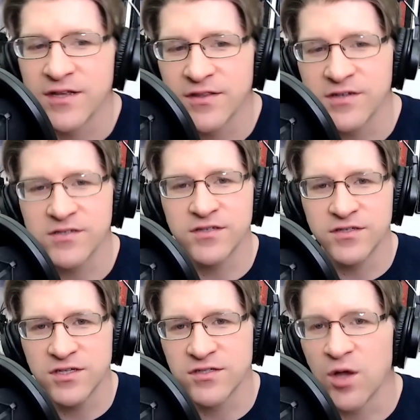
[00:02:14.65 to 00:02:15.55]
there's
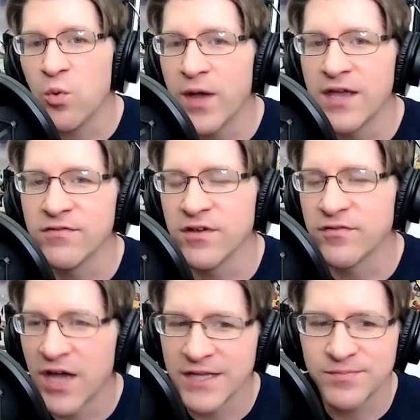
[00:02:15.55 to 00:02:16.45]
just a wave of
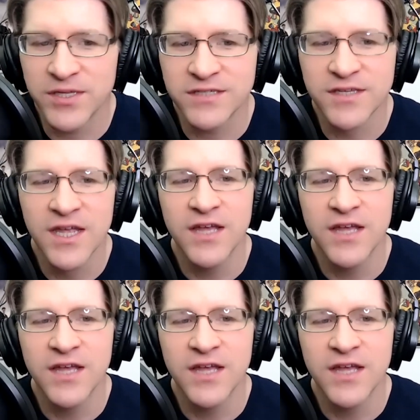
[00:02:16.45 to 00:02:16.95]
cosplays